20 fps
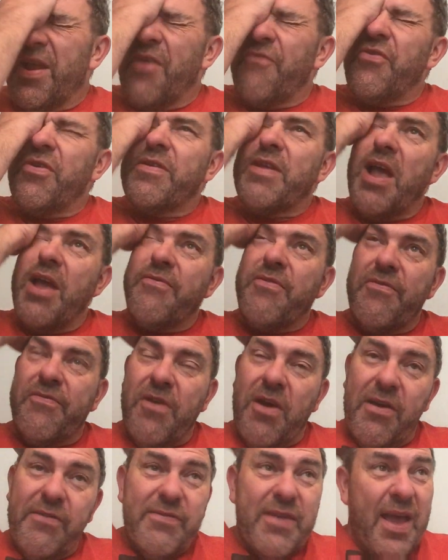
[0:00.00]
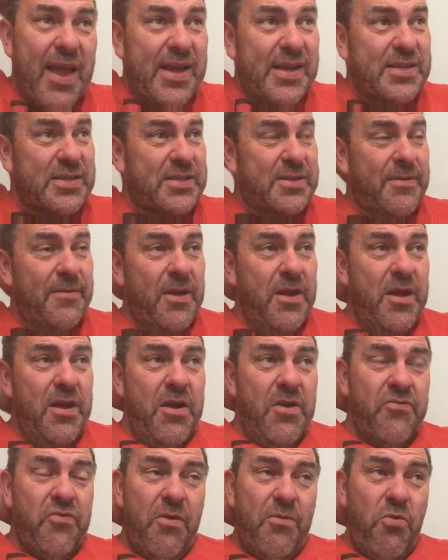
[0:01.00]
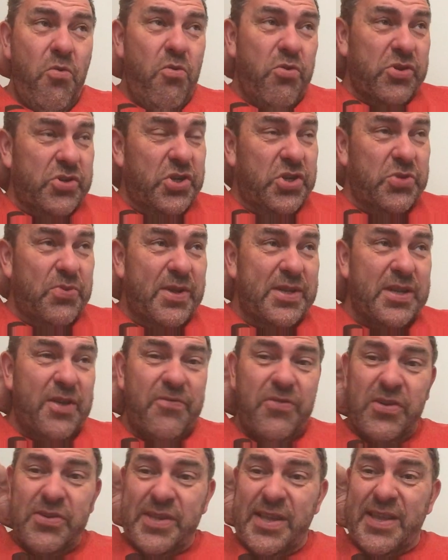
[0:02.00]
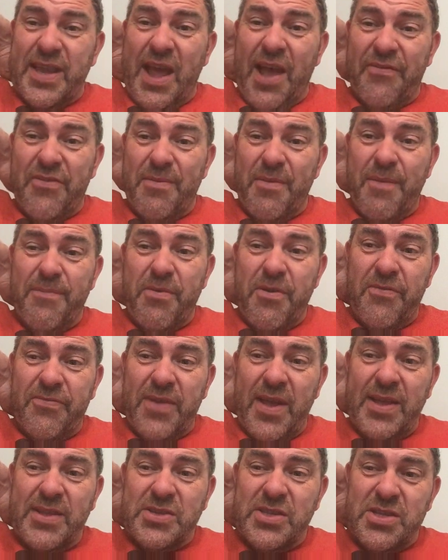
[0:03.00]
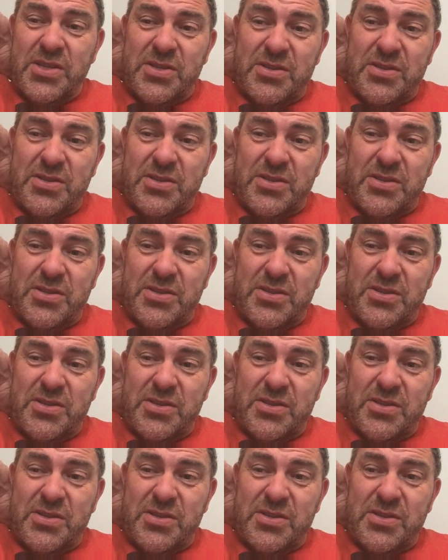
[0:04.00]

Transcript: every day for 5 days, from August the 21st, the day after my birthday, to